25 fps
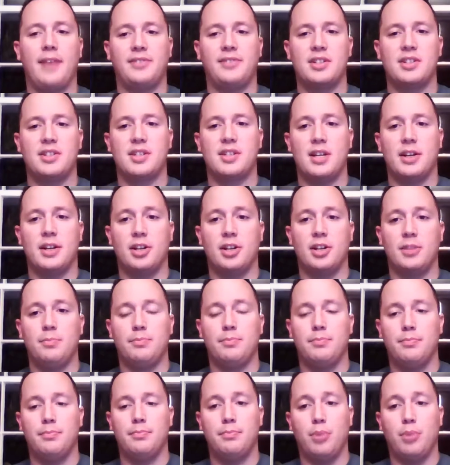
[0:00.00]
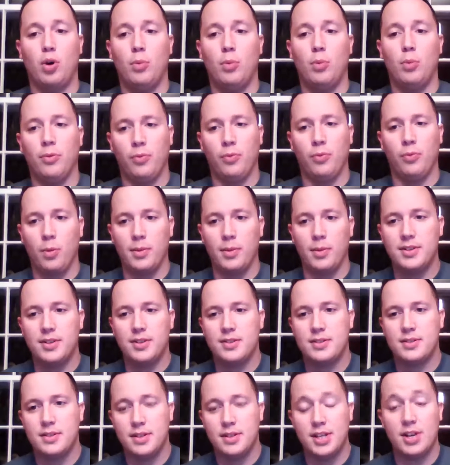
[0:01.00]
see a good bowl
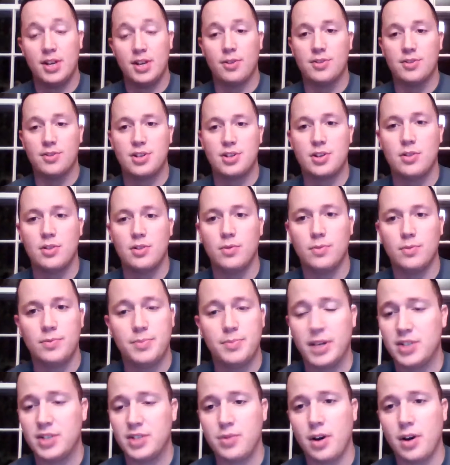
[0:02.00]
performance year too. Big 12